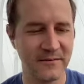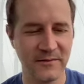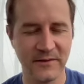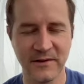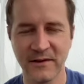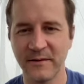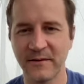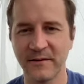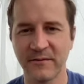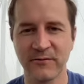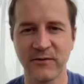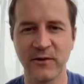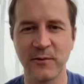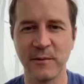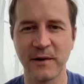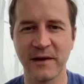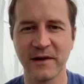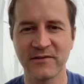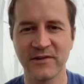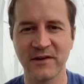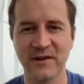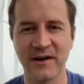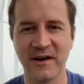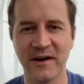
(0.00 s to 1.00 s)
the, a few
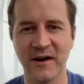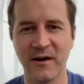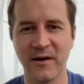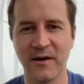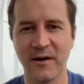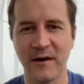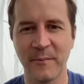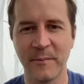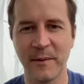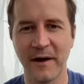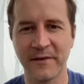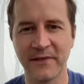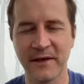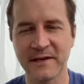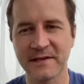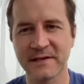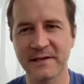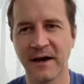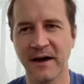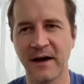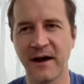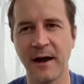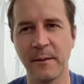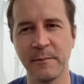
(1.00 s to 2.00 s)
minutes ago about that
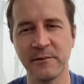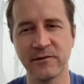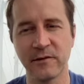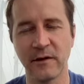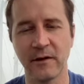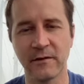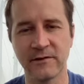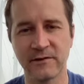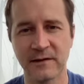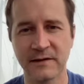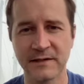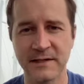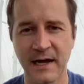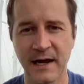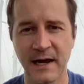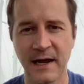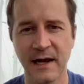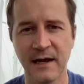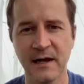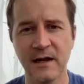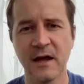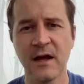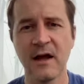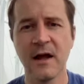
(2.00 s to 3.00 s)
time. So
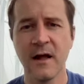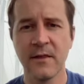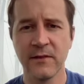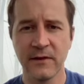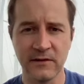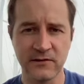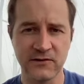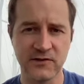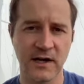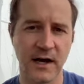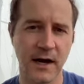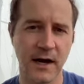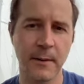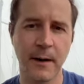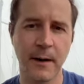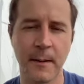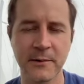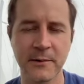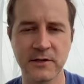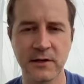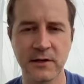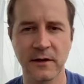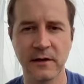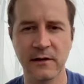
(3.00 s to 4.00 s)
today, these job
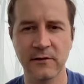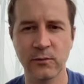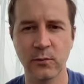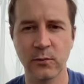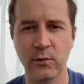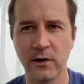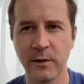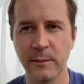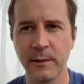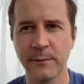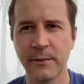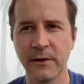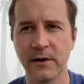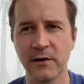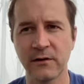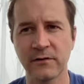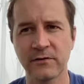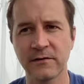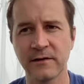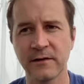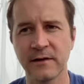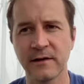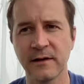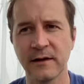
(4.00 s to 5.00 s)
opportunities will be
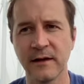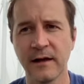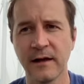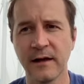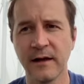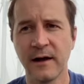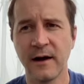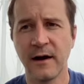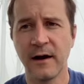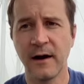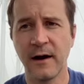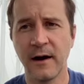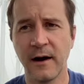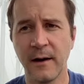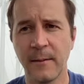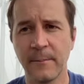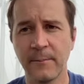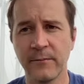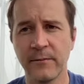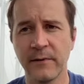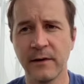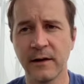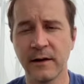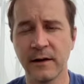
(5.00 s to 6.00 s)
posted
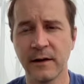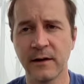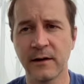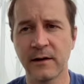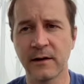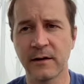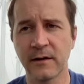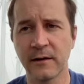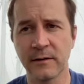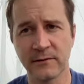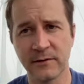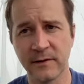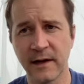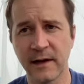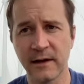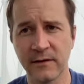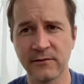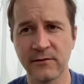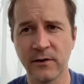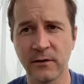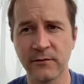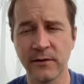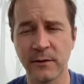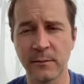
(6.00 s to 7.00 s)
um, here, and today is
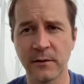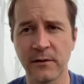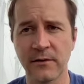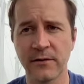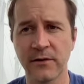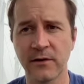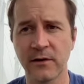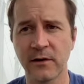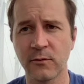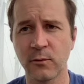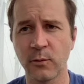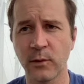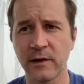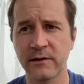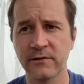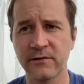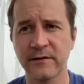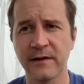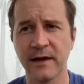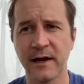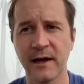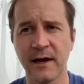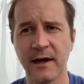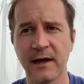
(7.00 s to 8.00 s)
November third,
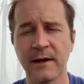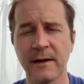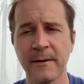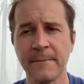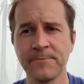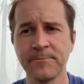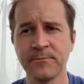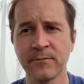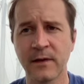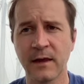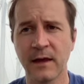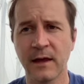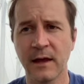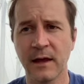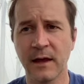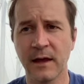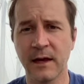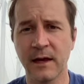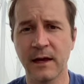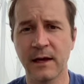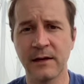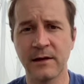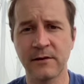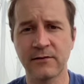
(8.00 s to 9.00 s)
Wednesday
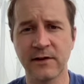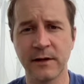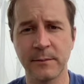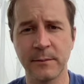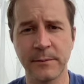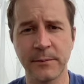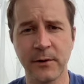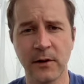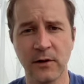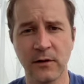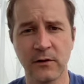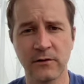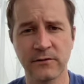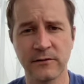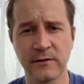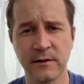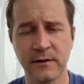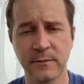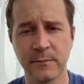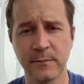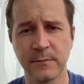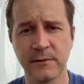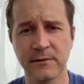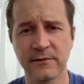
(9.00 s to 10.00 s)
and it's going to be
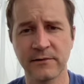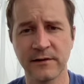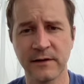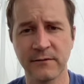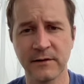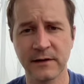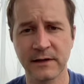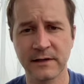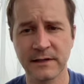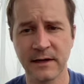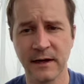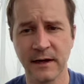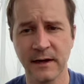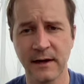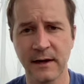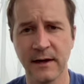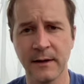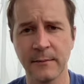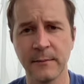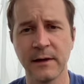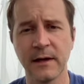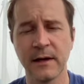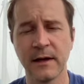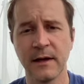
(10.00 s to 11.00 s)
posted Pacific
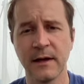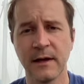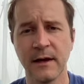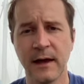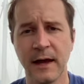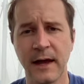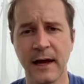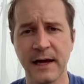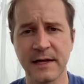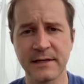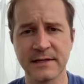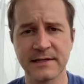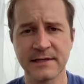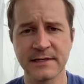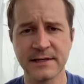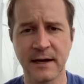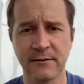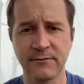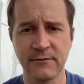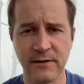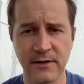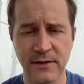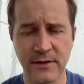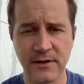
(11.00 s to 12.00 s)
time at
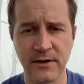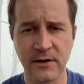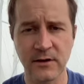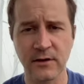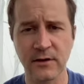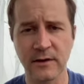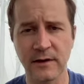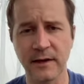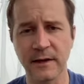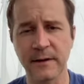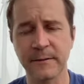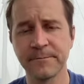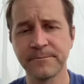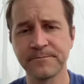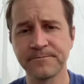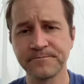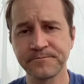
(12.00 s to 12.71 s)
7:30,